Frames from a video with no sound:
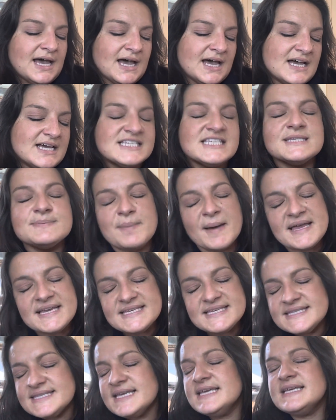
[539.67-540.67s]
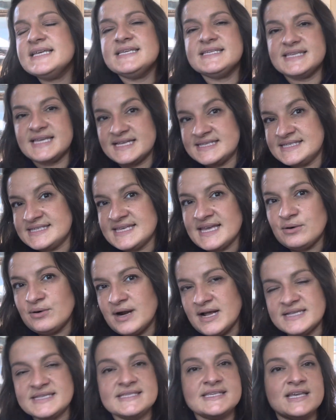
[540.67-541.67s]
spices,
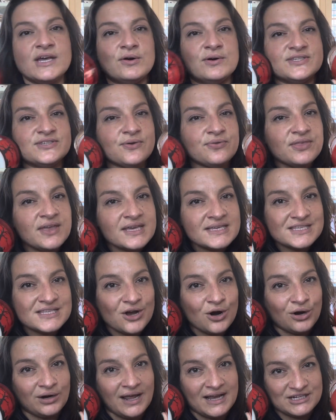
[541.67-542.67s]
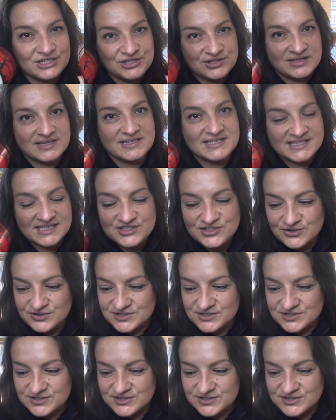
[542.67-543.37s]
etc., etc. So these are actually sister